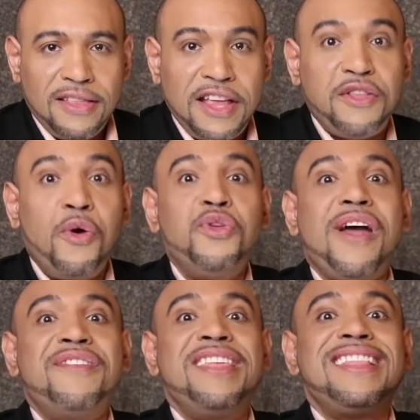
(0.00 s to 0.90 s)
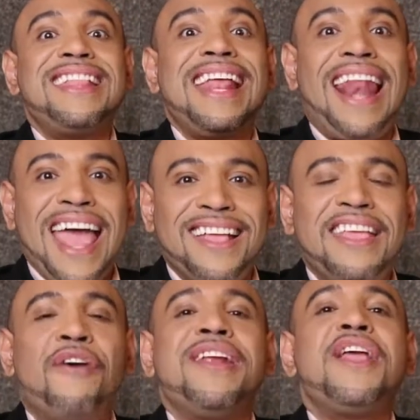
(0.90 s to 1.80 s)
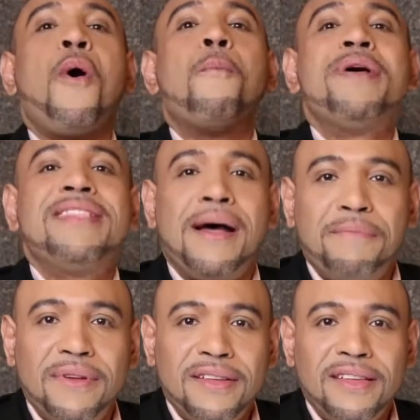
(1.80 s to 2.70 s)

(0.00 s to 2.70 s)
They told you everything that they like. They already opened up,